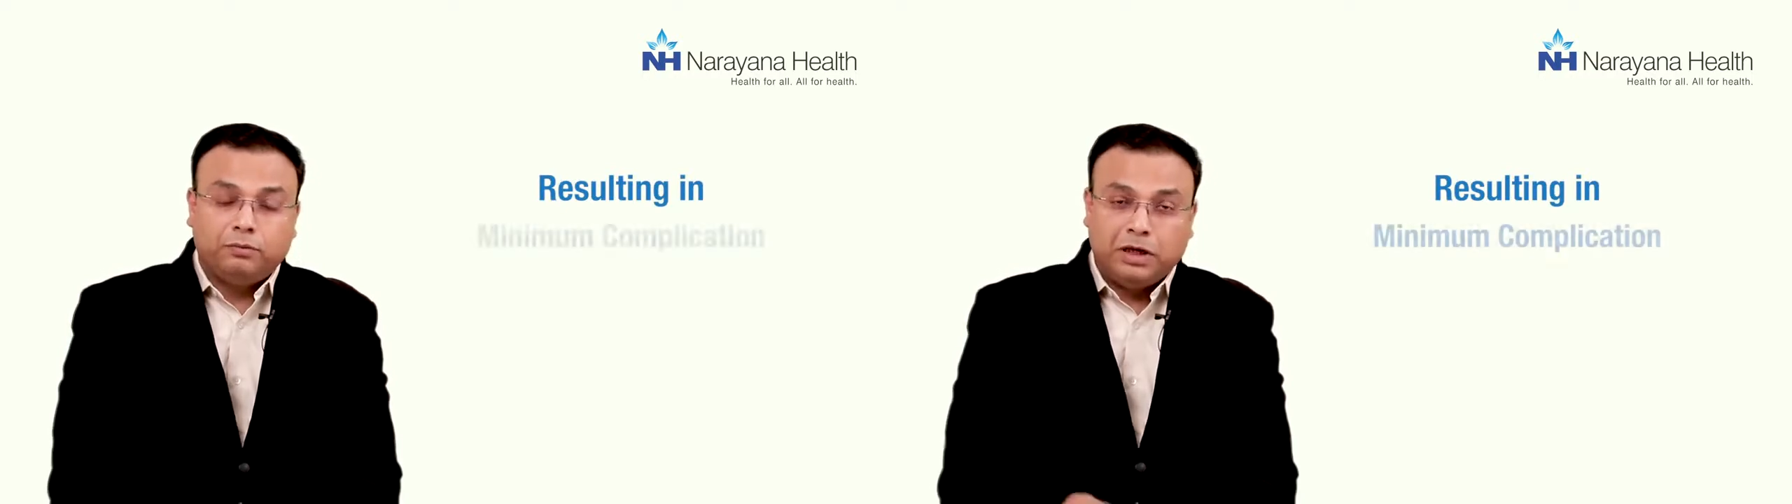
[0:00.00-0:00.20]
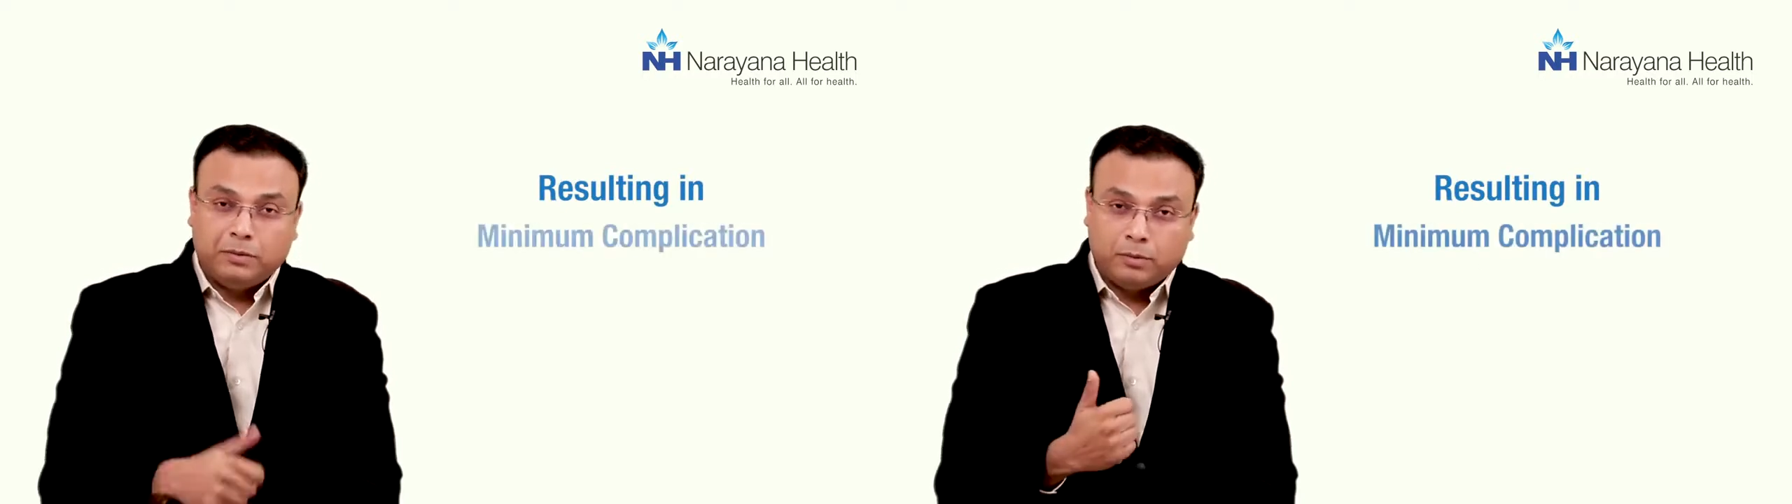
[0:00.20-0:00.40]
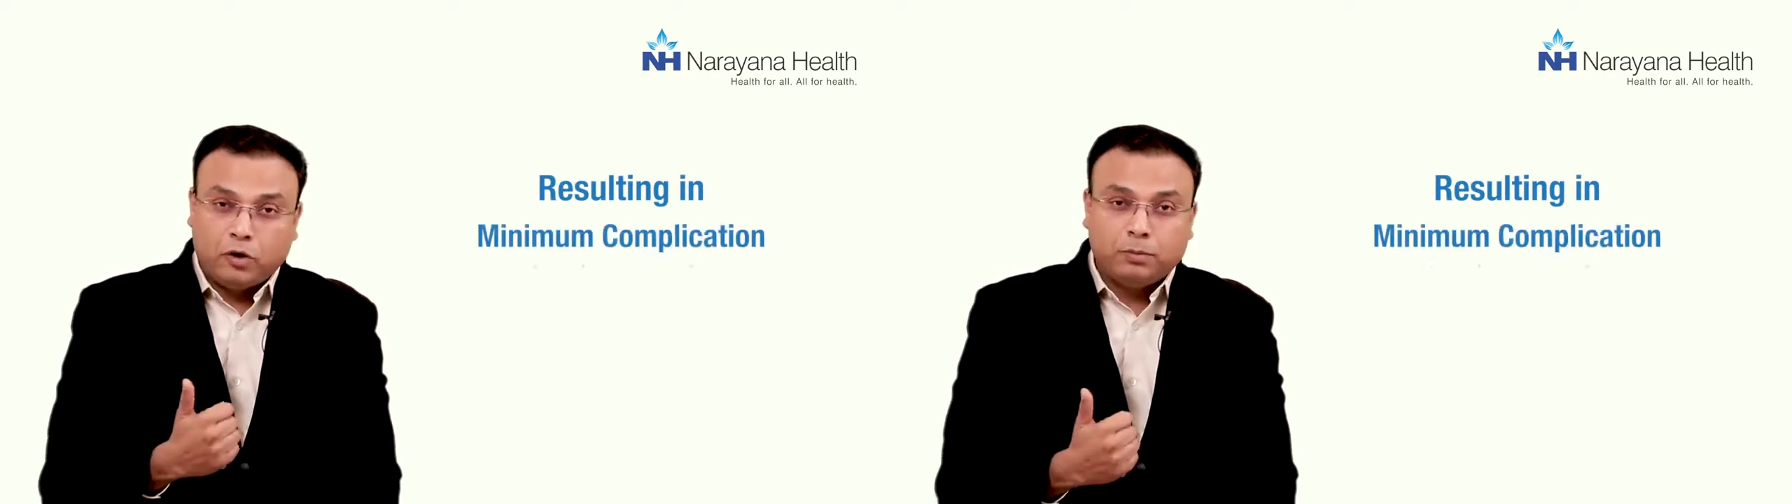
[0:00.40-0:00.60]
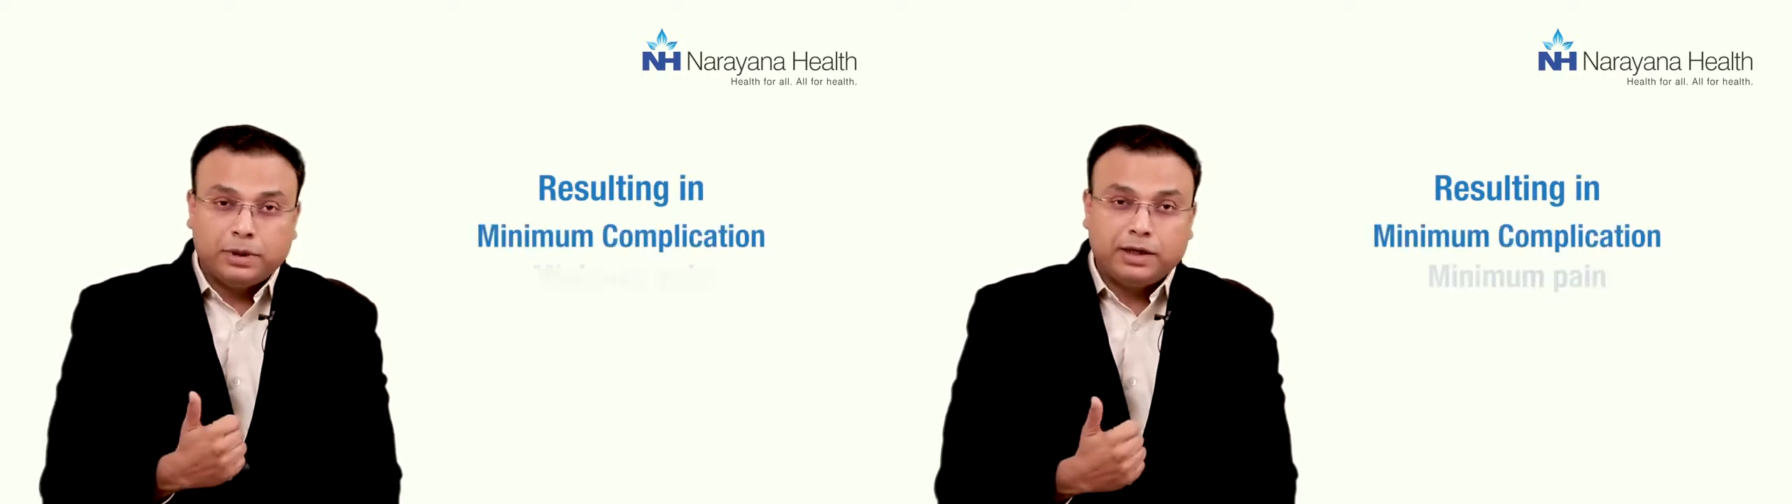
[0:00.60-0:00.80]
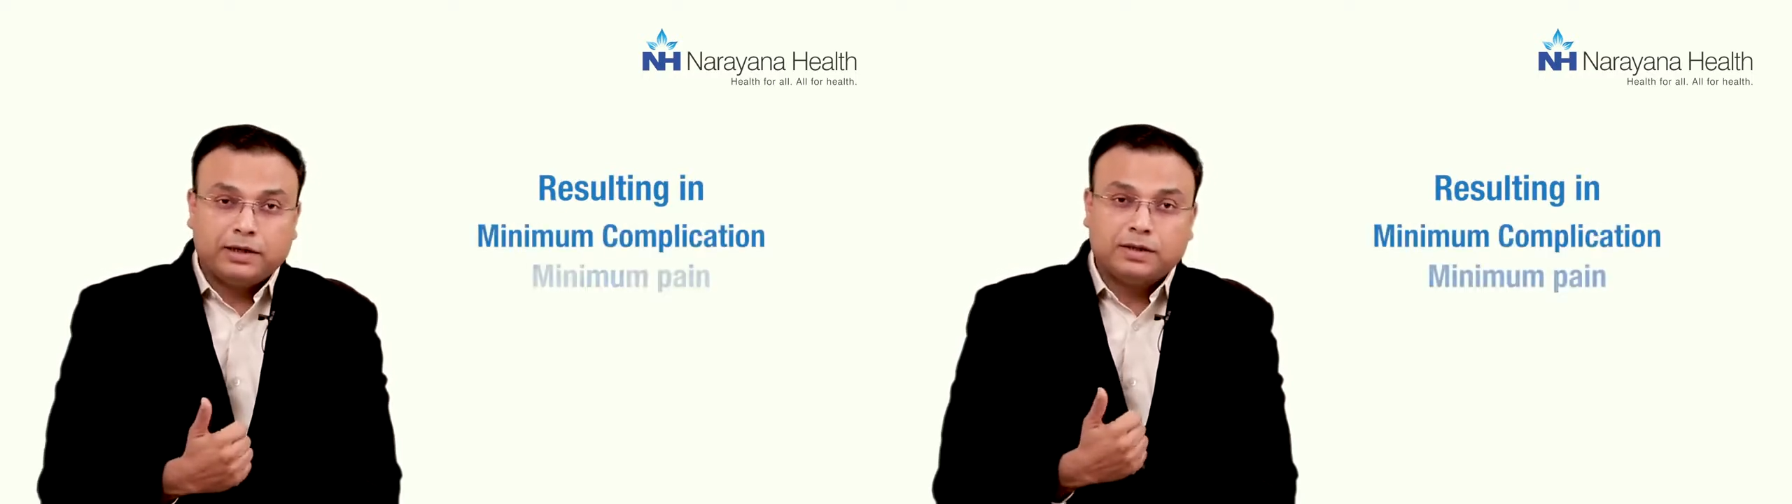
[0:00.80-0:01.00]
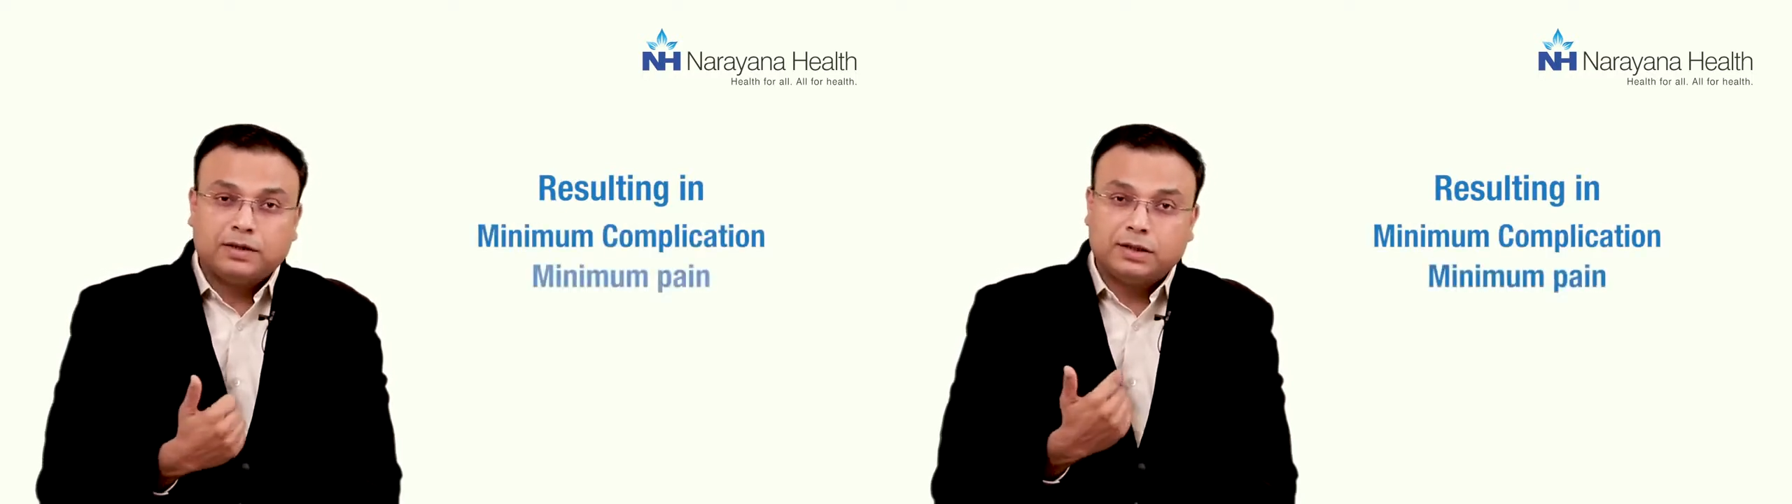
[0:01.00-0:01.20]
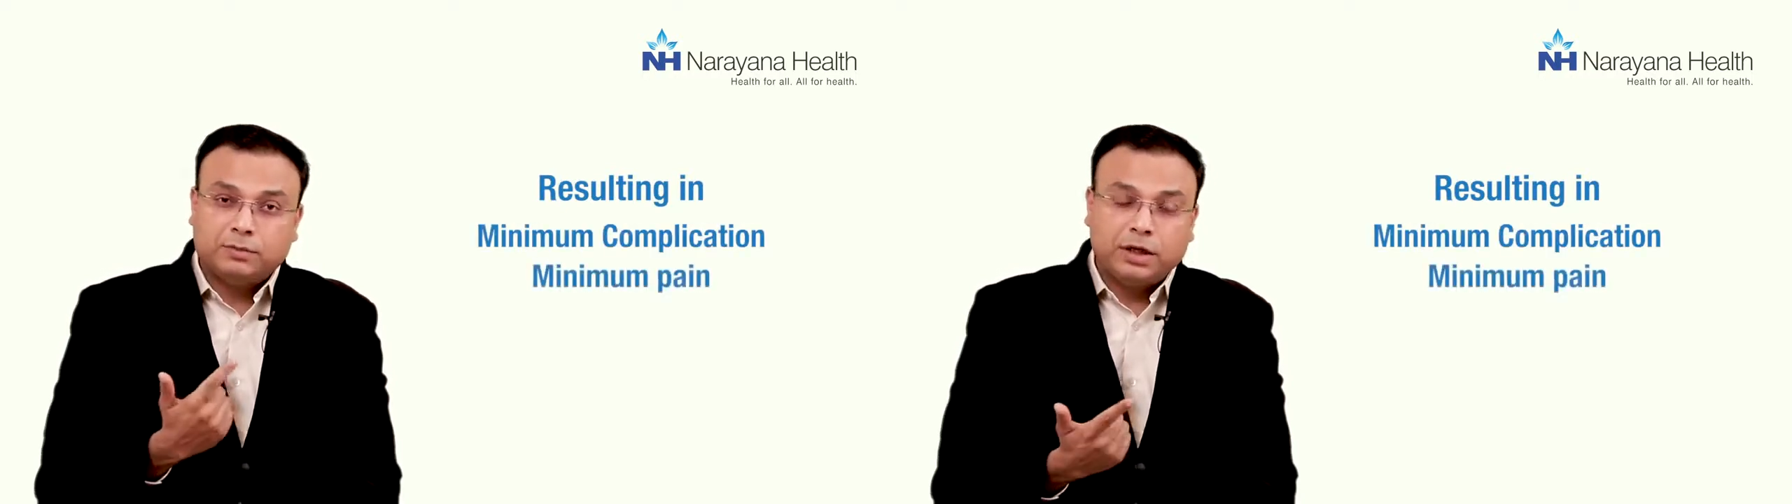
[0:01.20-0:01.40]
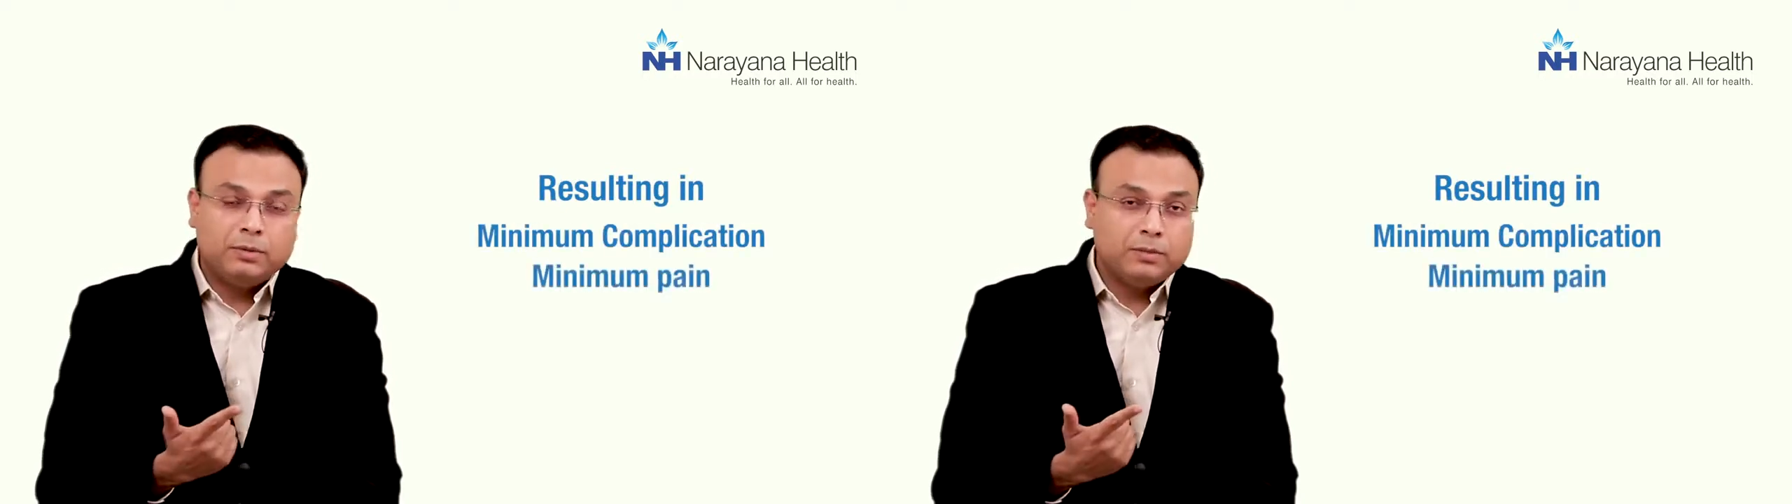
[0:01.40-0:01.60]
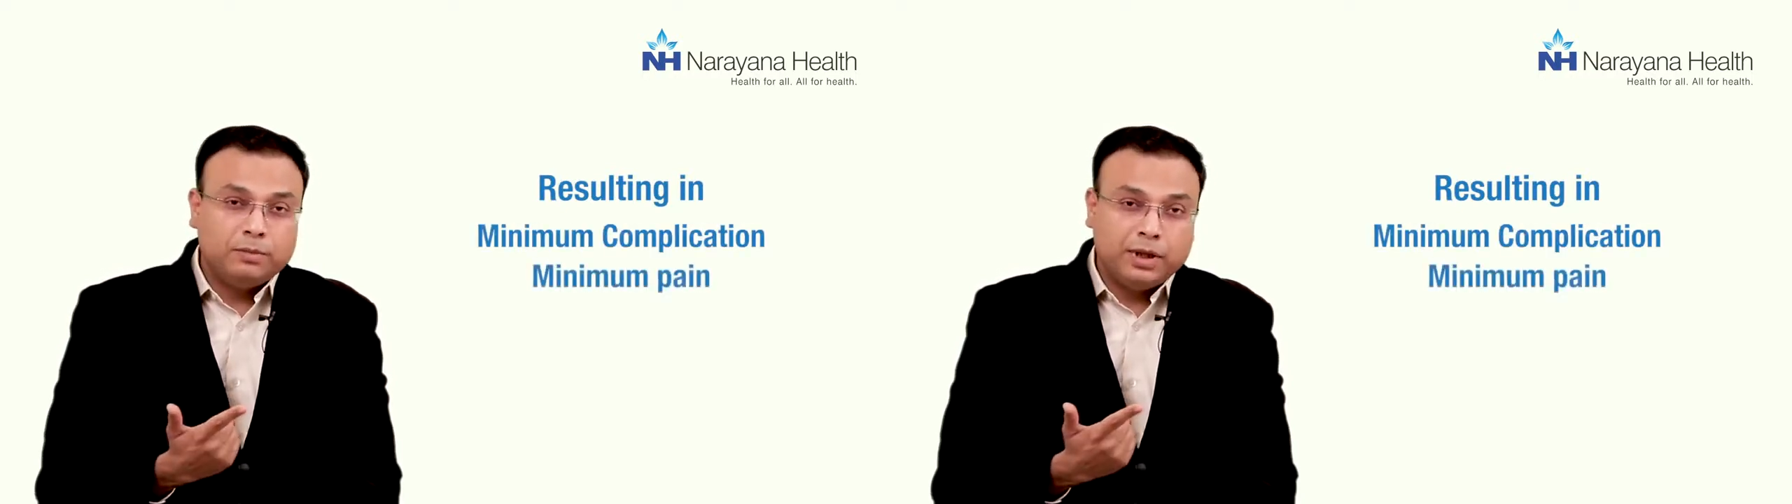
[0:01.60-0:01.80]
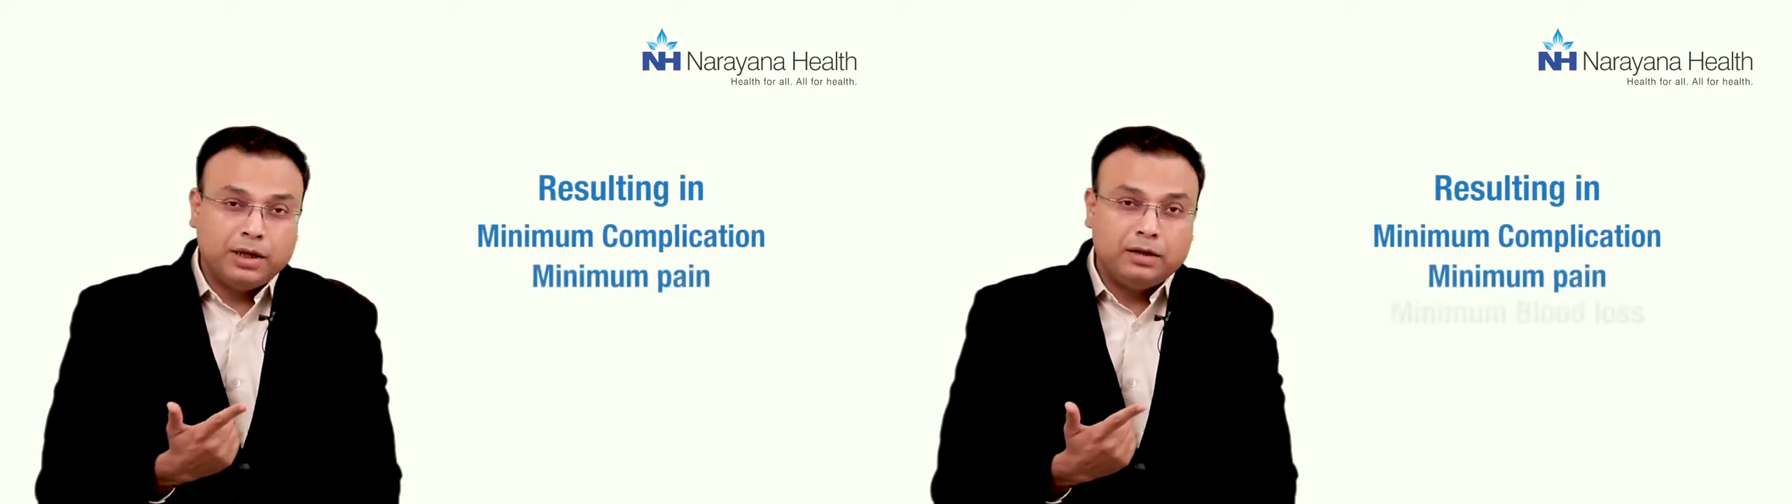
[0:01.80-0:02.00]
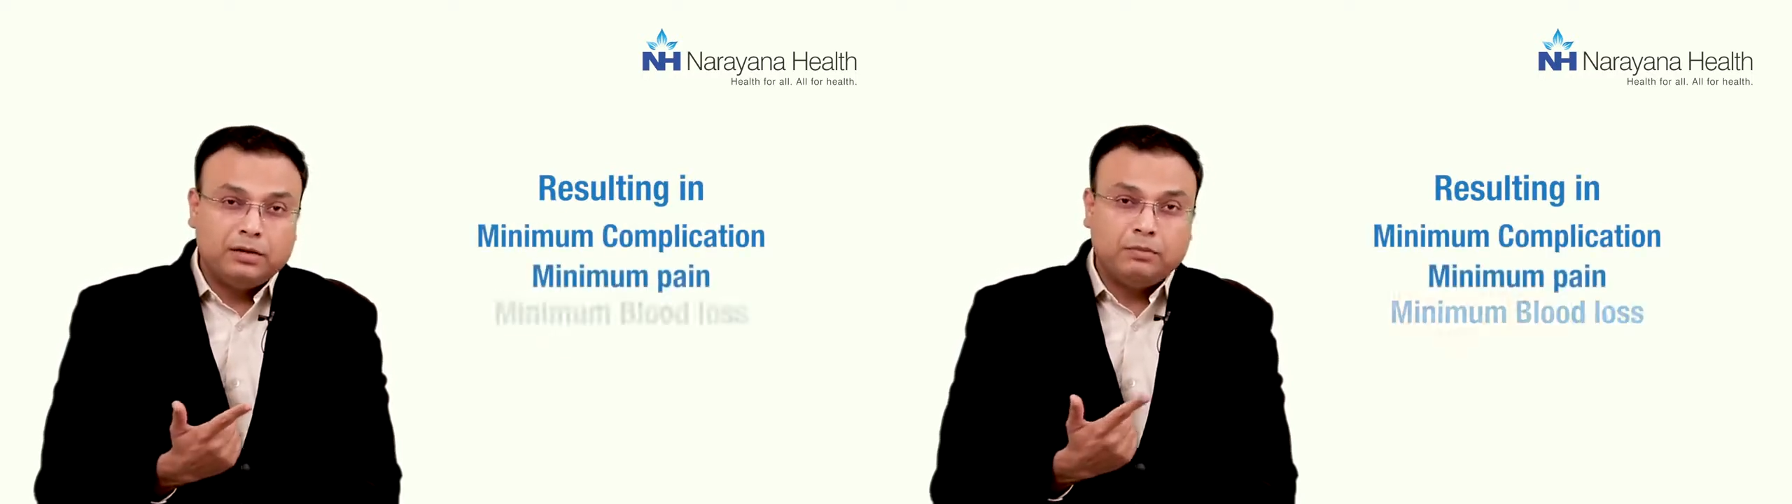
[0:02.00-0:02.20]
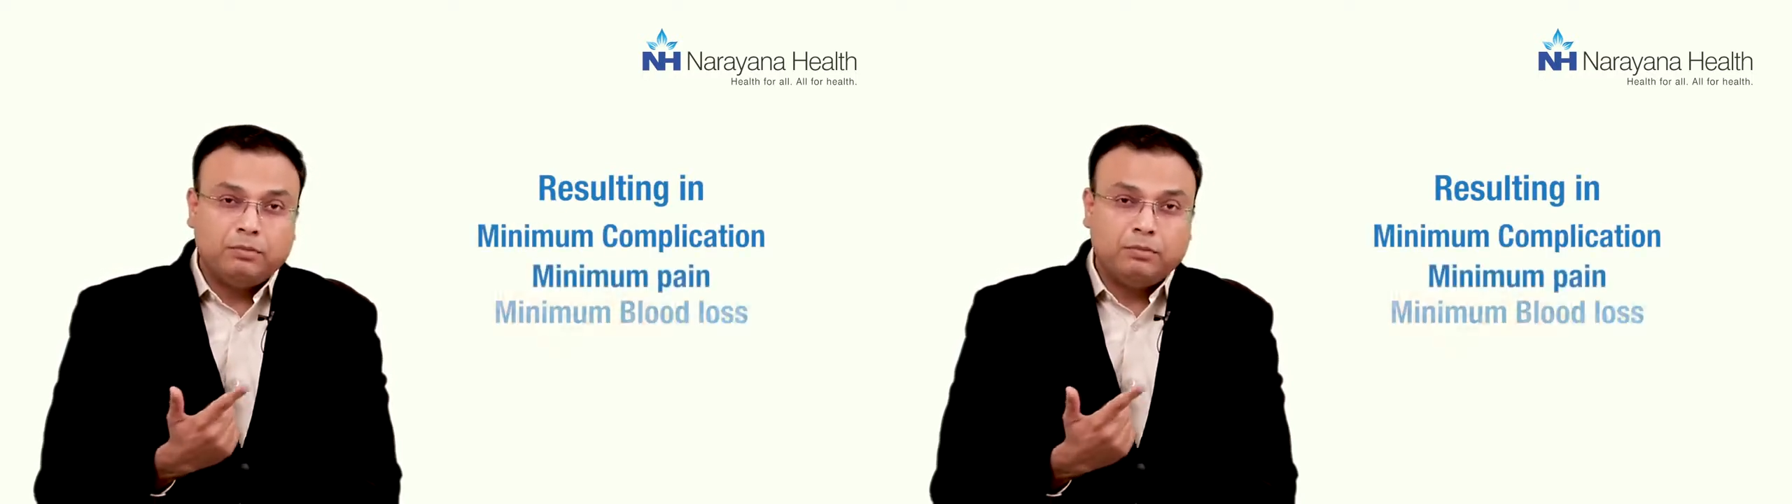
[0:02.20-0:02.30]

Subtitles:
minimum complications, minimum pain,